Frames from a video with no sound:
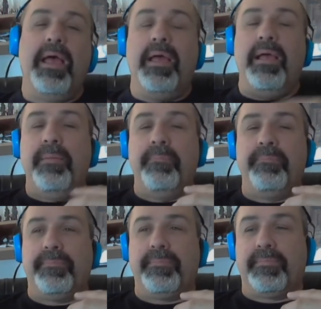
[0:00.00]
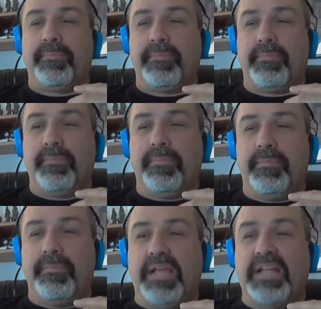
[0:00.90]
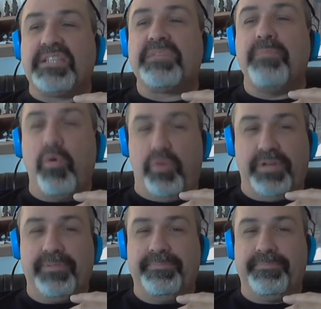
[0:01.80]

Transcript: It's that fun. That's smoke.